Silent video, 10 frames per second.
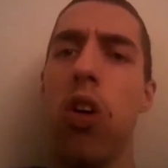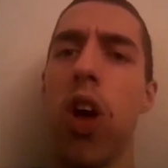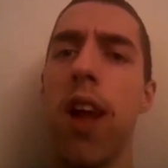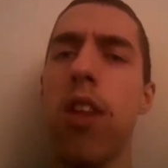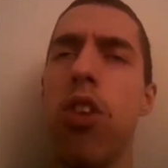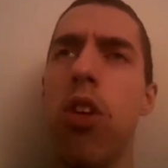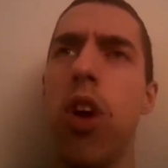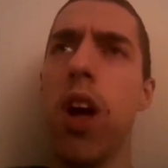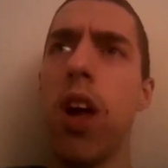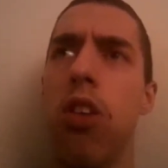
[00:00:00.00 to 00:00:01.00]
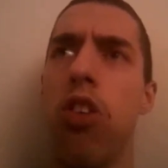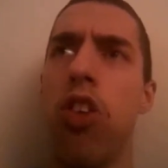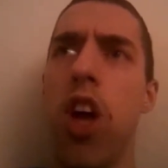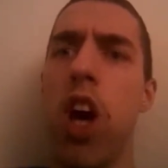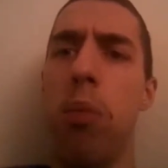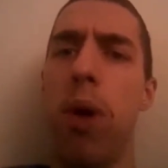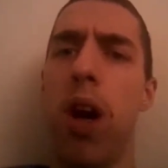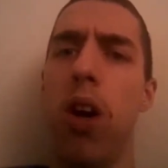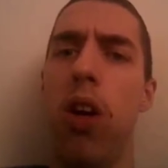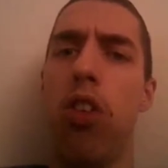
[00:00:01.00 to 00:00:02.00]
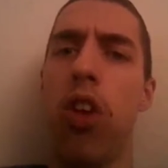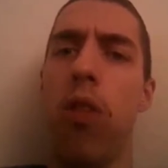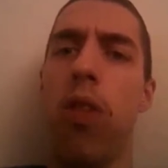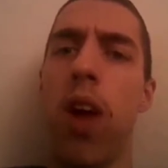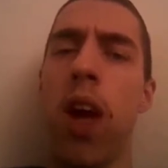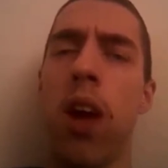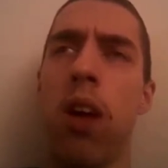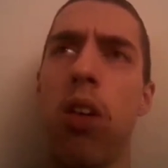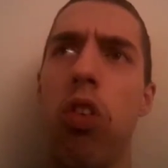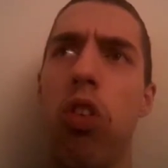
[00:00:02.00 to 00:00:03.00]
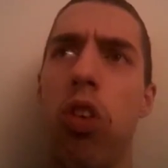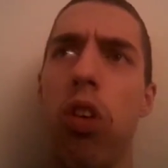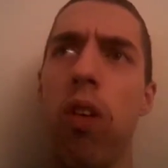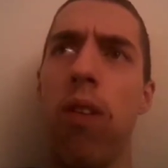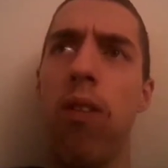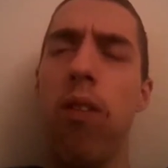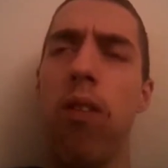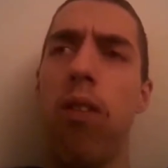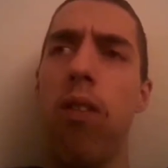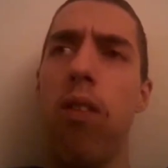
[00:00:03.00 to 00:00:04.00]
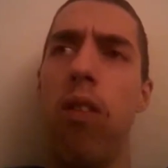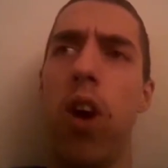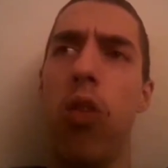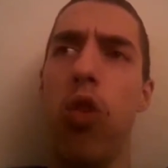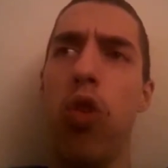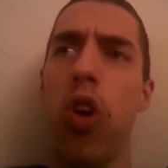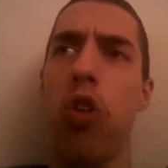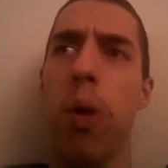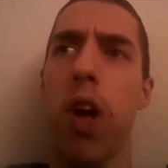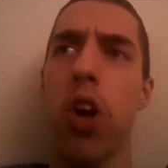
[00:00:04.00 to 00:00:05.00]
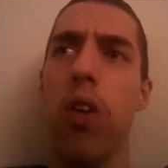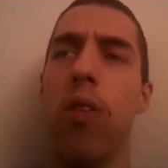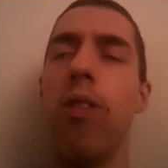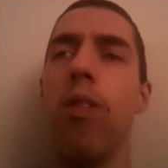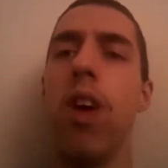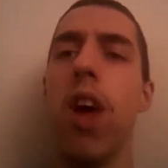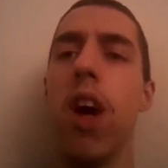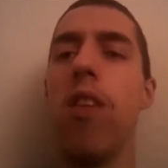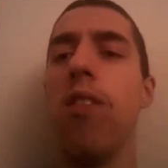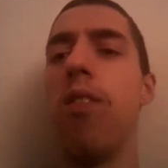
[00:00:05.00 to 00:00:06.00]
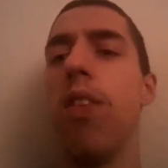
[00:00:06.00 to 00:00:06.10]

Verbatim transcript: Okay, that's all I can say about uh, some things. Um, what I will do is special. Yeah.